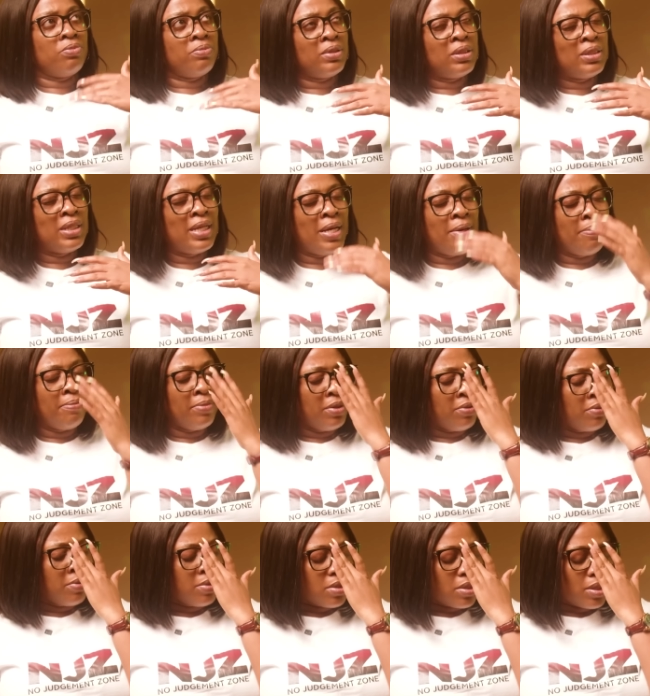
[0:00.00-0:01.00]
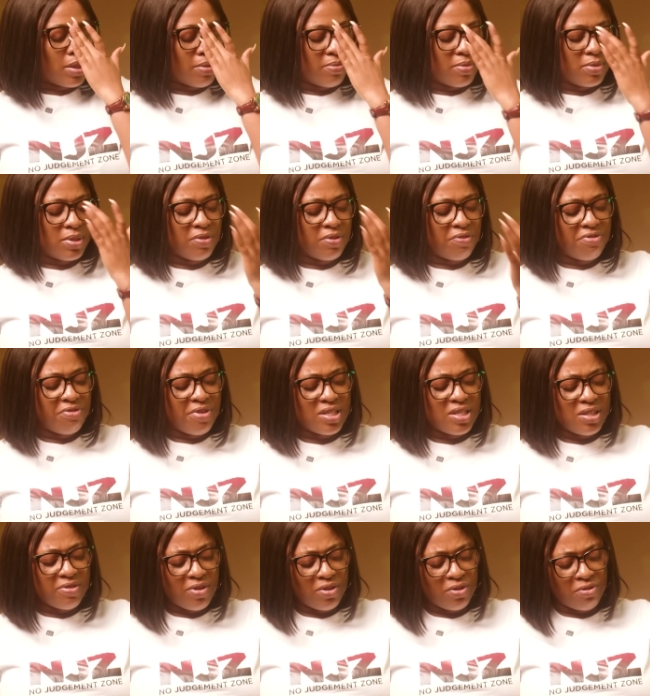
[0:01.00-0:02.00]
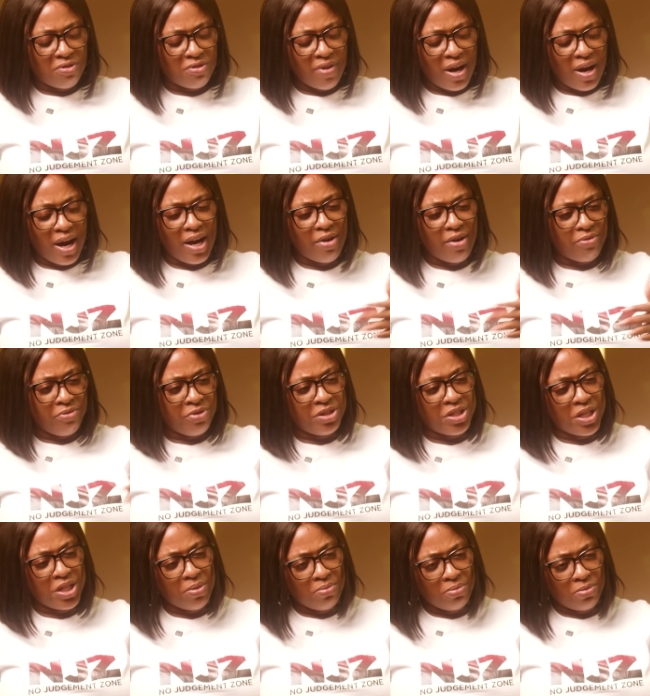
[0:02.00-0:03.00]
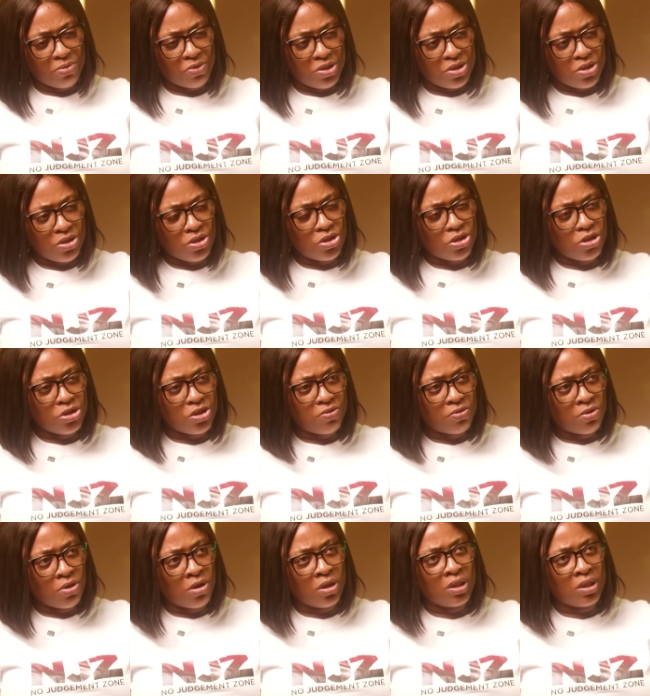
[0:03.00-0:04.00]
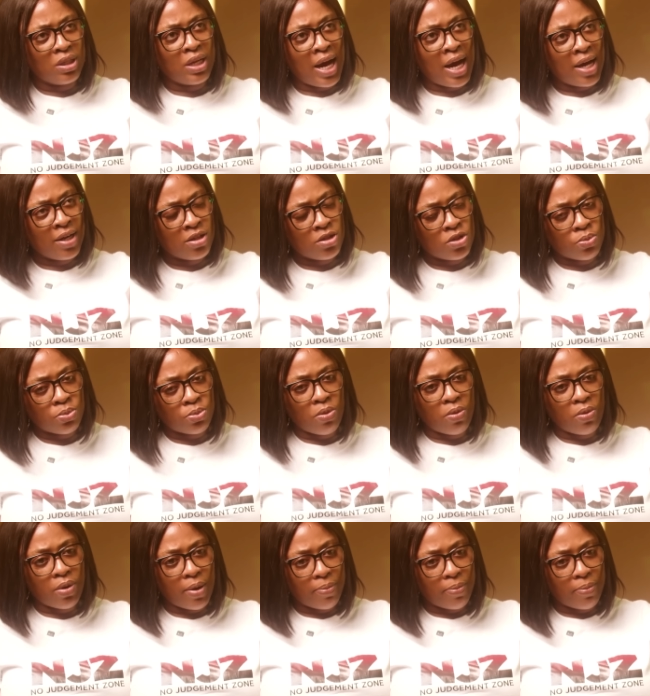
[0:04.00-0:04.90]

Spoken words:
there was a Festival of Fire, Redeemed Christian Church of God. They had this program.